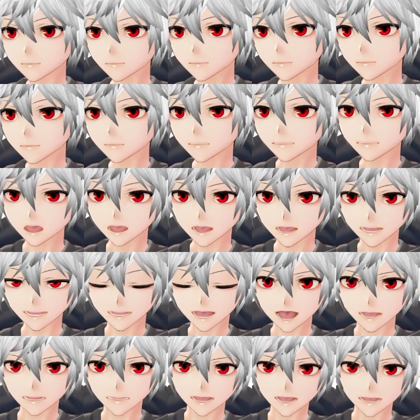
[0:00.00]
So yeah,
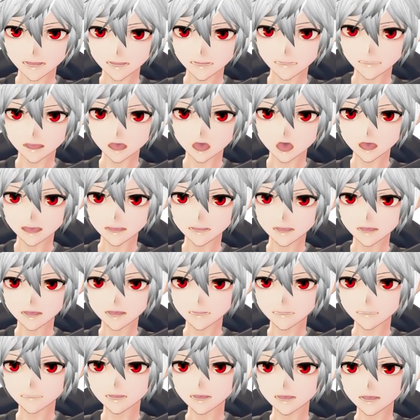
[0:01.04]
that's good. So
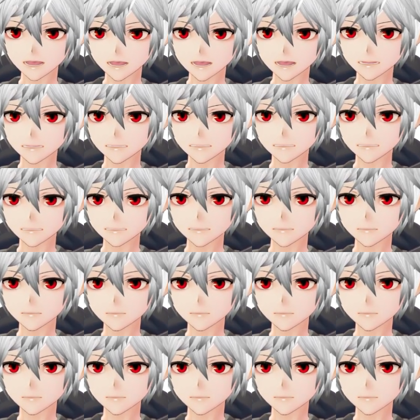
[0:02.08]
NPCs,